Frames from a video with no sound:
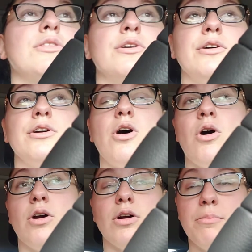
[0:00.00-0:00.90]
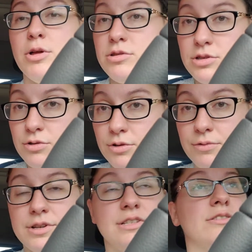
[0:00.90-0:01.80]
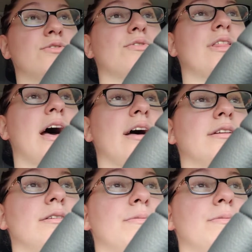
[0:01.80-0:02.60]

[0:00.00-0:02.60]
there are a multitude of reasons for that.